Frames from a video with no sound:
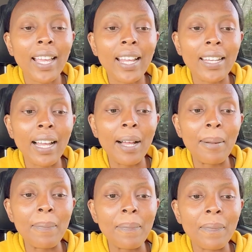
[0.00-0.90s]
and
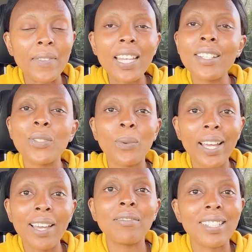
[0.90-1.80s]
um, that is
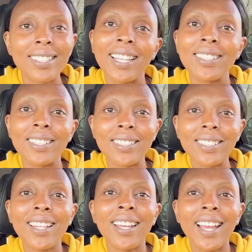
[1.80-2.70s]
why I've decided
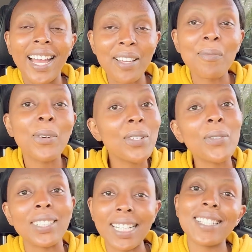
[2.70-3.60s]
I am going
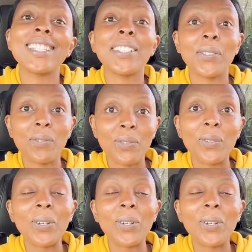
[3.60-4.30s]
to start season four.